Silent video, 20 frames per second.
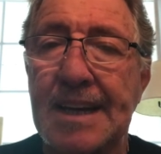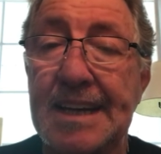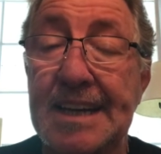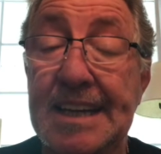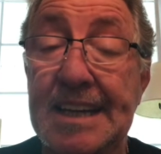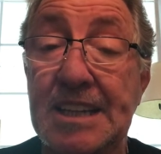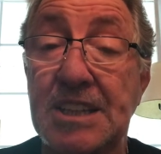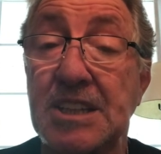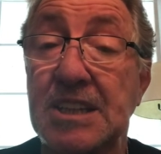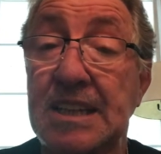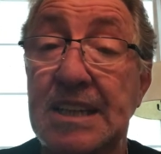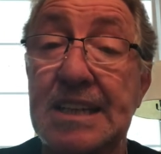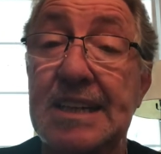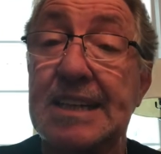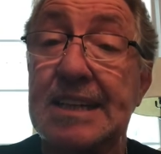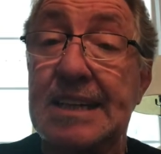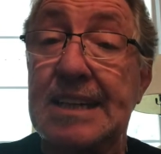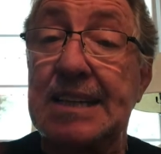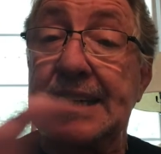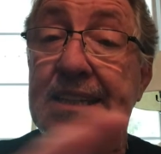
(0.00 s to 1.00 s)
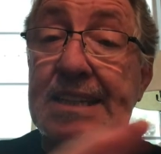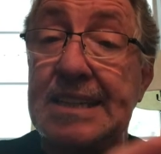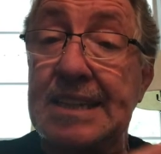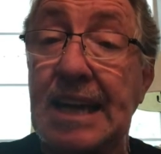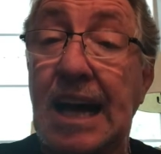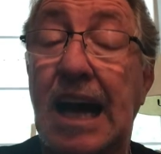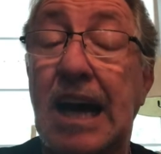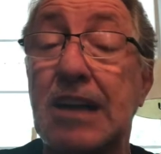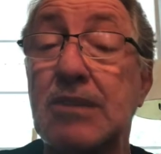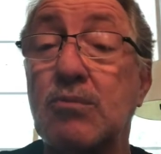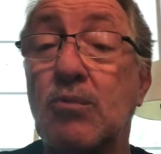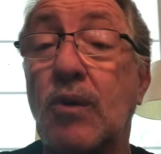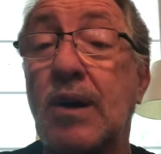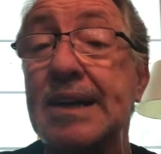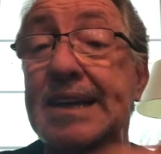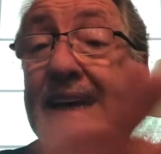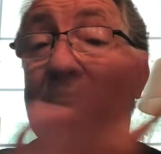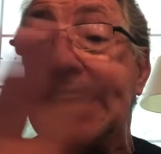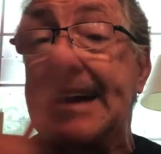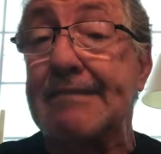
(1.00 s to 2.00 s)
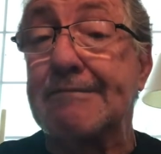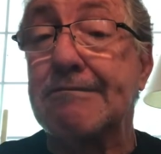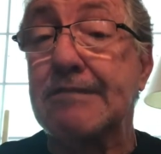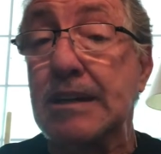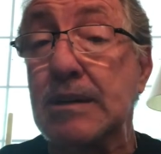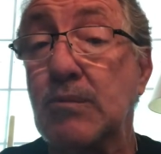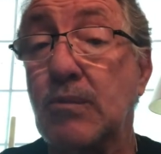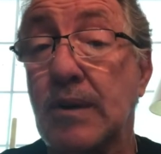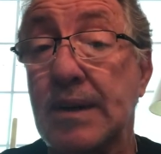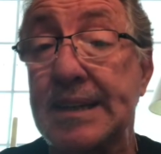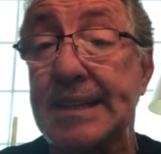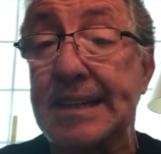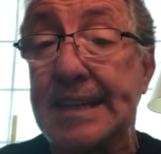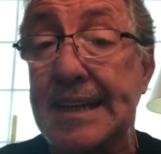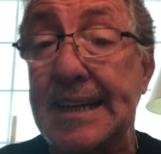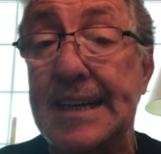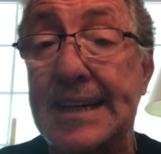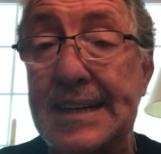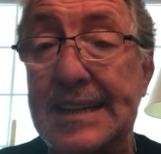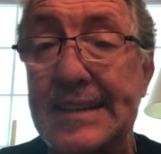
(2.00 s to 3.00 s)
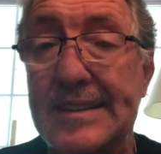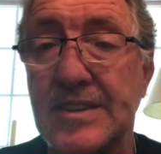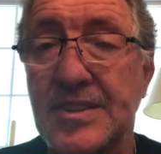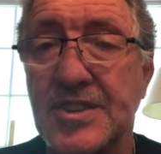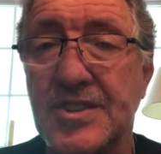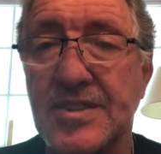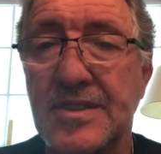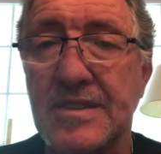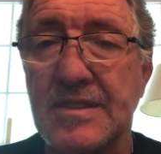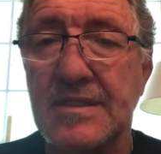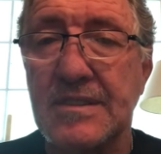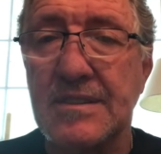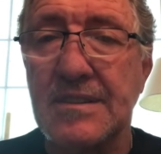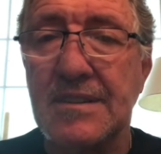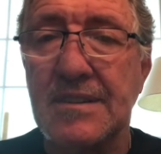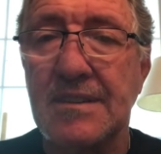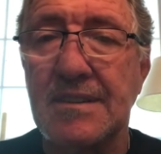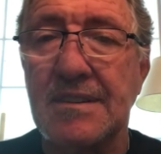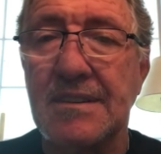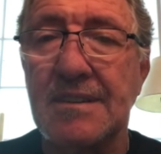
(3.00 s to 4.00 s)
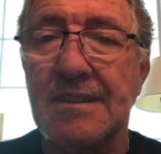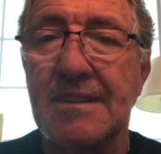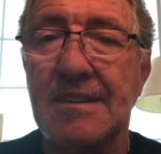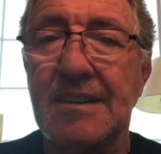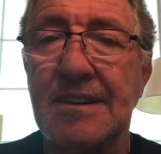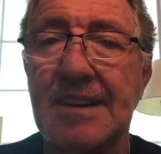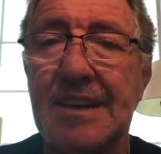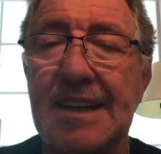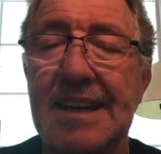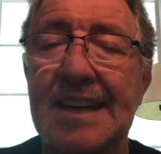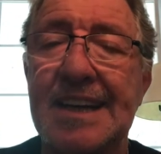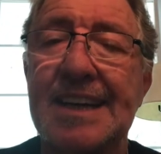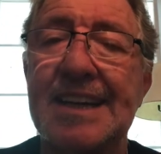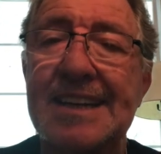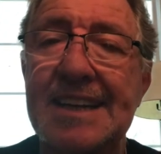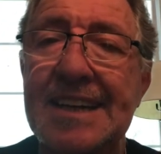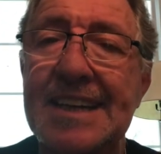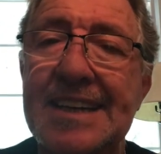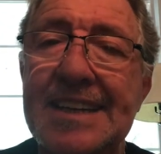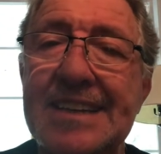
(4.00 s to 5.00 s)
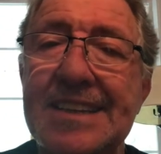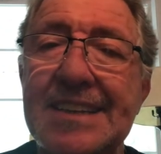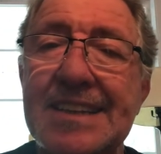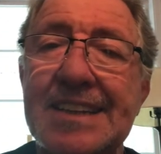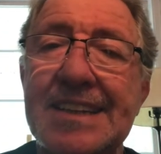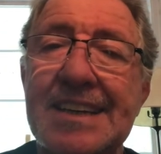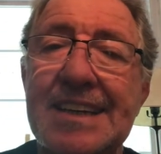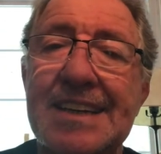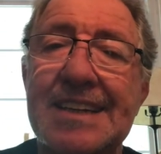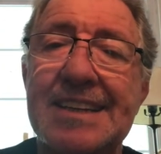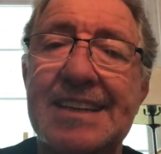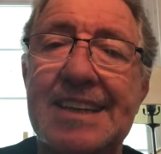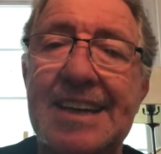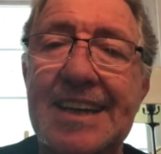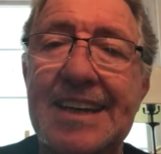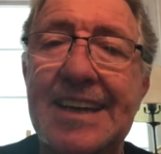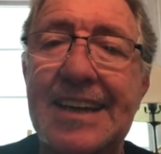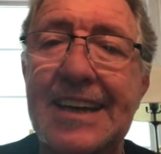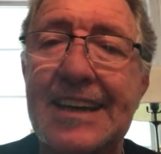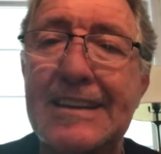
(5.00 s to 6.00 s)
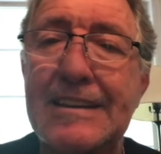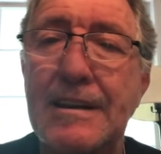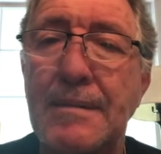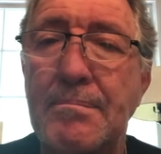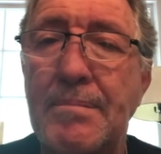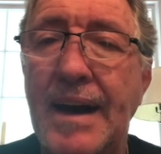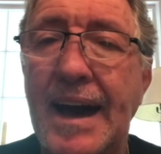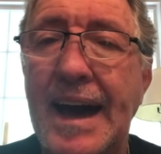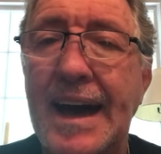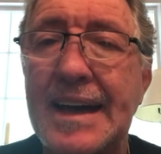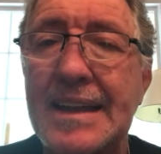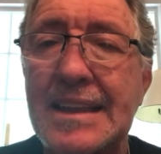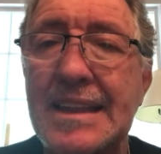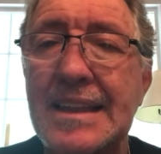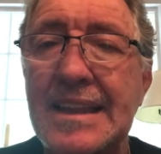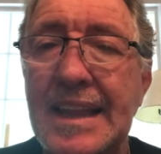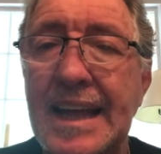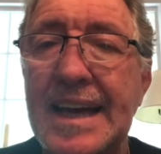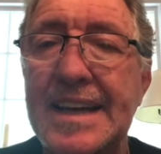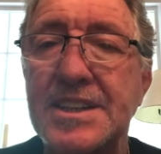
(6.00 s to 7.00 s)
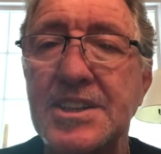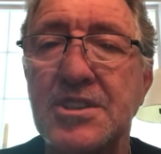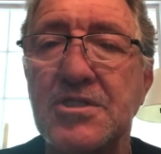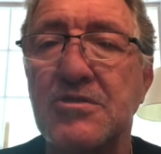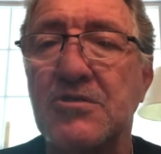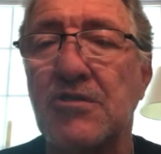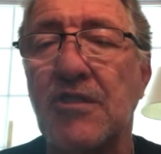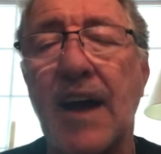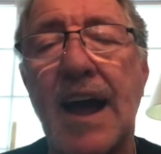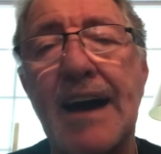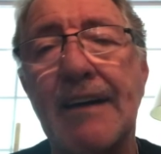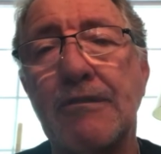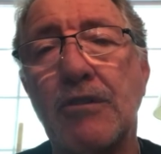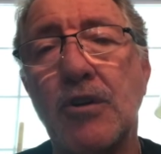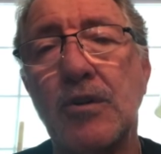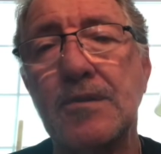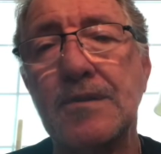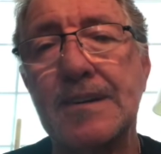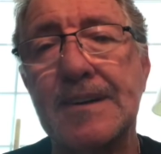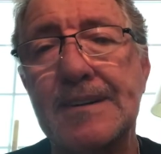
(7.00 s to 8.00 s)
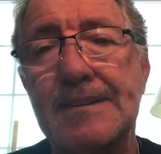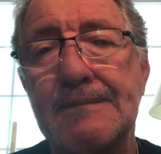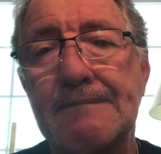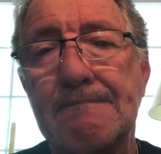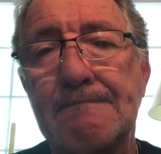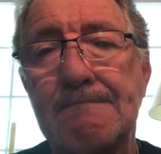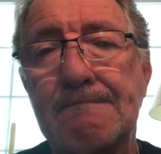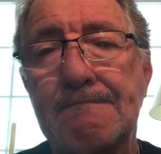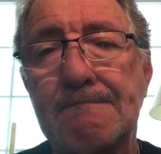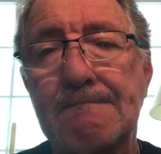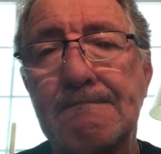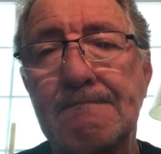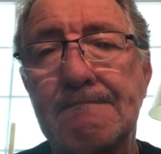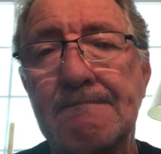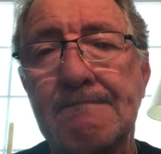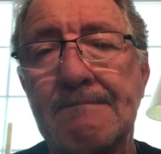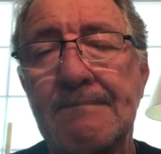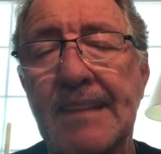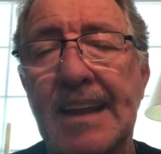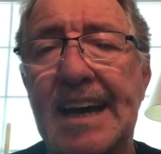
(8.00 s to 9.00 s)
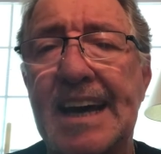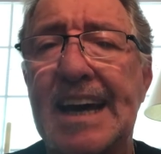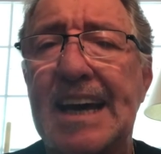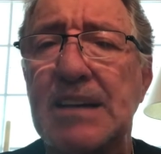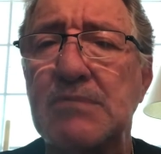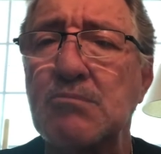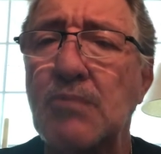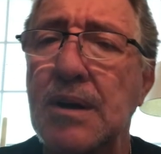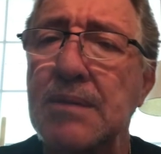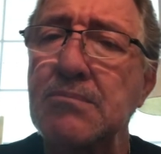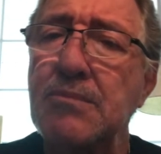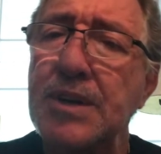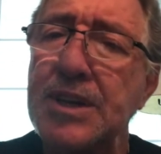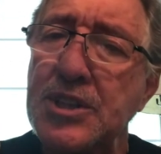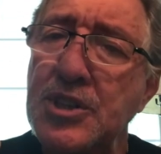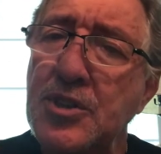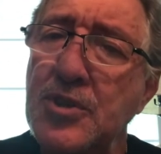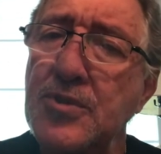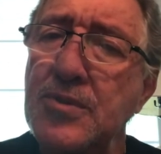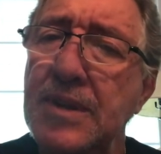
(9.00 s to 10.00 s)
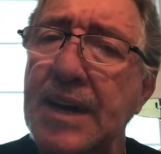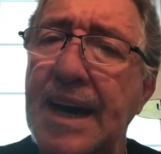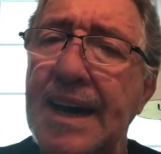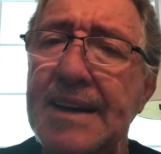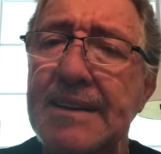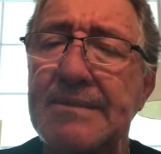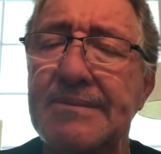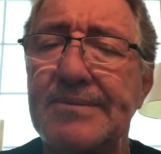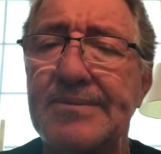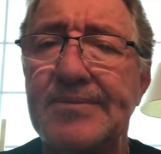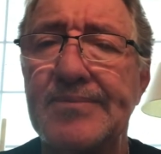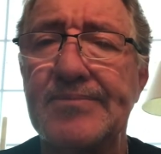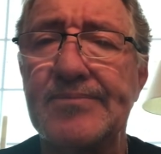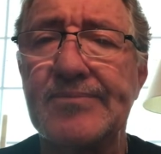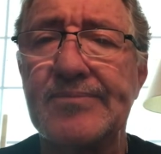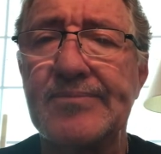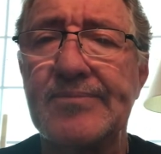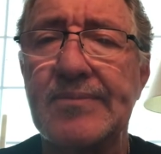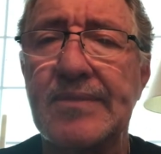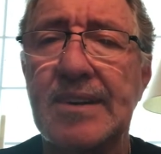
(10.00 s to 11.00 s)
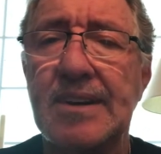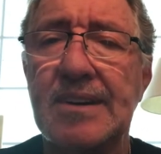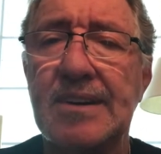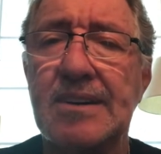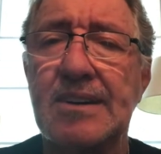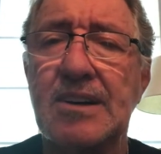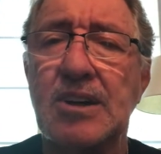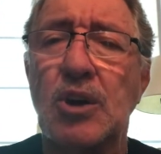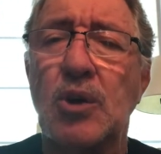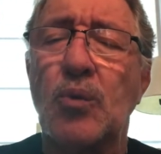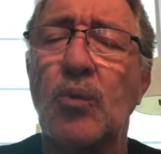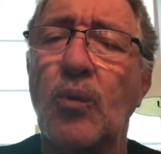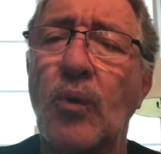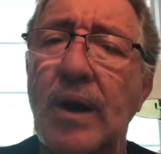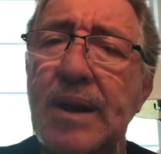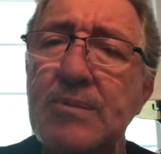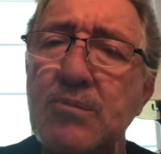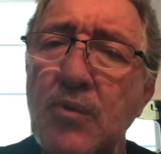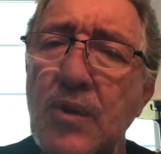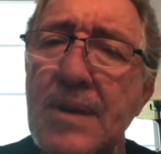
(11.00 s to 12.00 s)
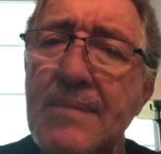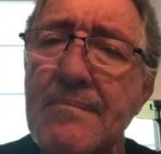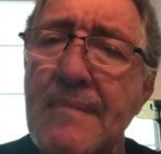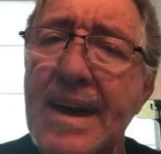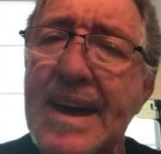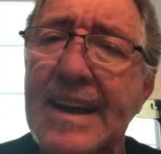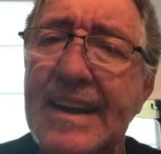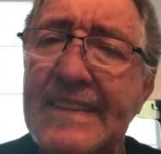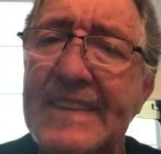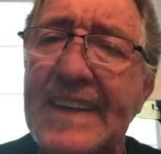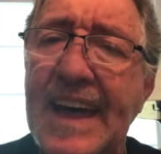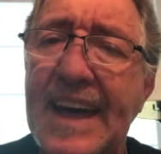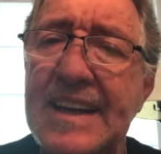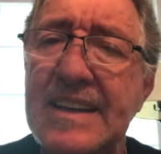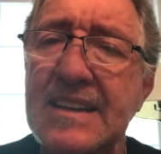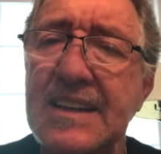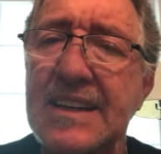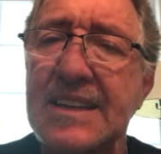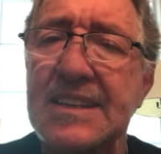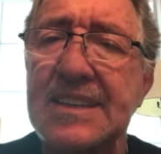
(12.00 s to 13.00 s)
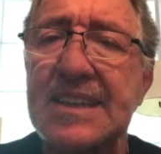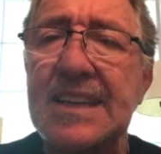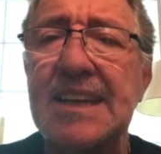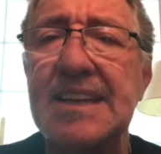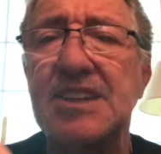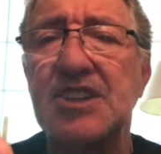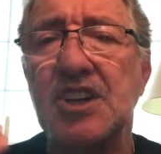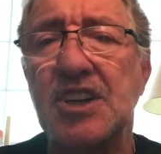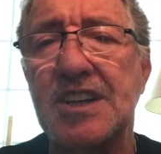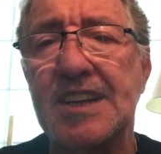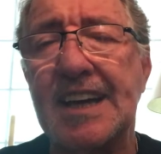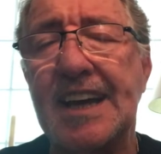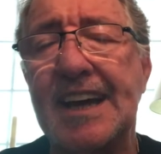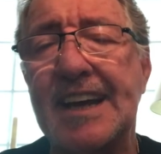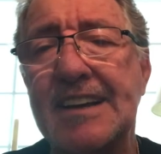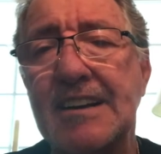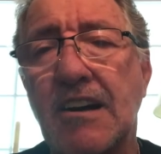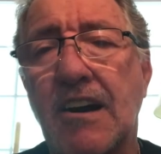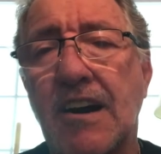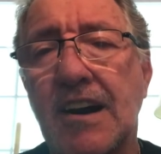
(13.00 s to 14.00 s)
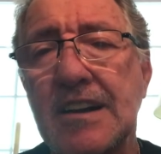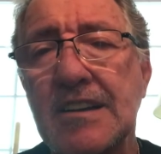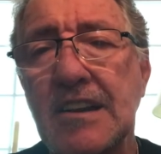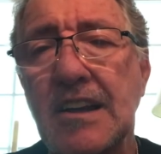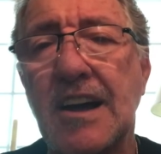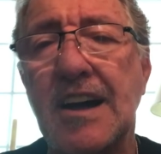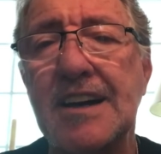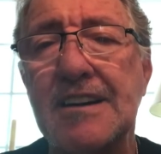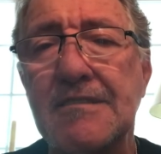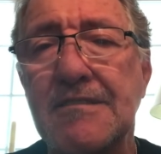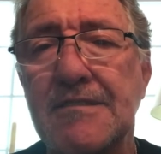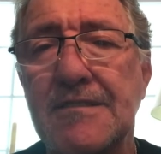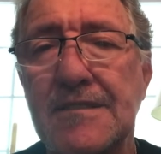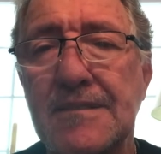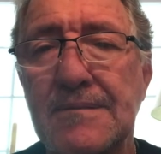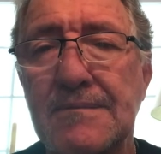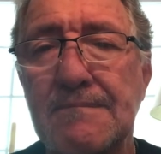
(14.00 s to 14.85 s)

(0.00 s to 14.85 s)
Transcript: is not what everyone does. It is taking the path less traveled. And when we do that, when we make that decision in our life,